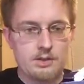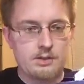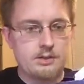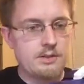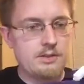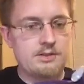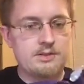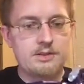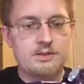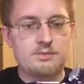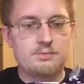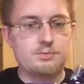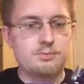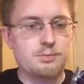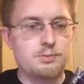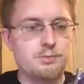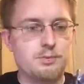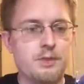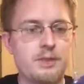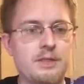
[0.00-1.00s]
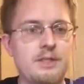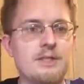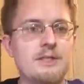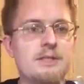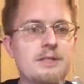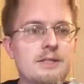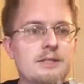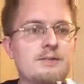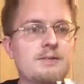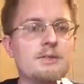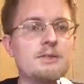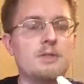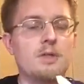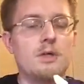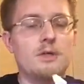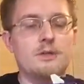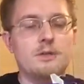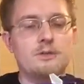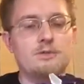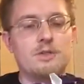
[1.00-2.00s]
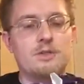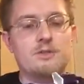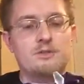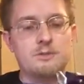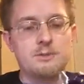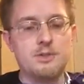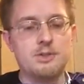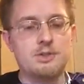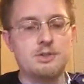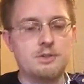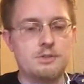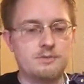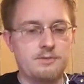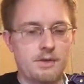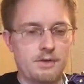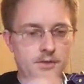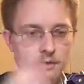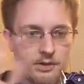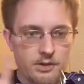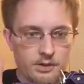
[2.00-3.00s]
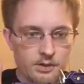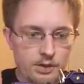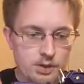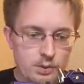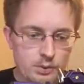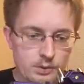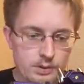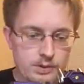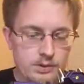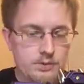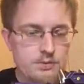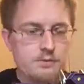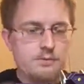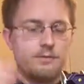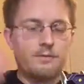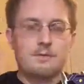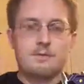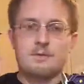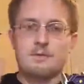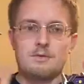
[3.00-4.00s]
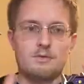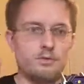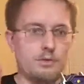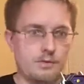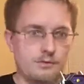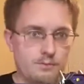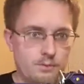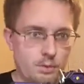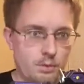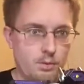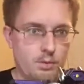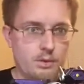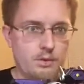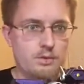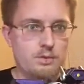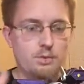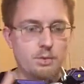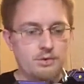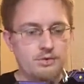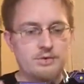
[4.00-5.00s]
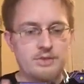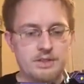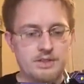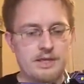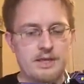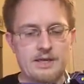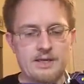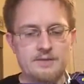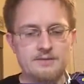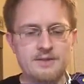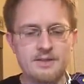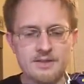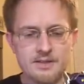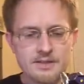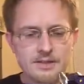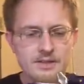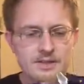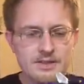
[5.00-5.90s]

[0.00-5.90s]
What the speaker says: It's just really nicely done. The transformation is very intuitive, straightforward once you get the hang of it.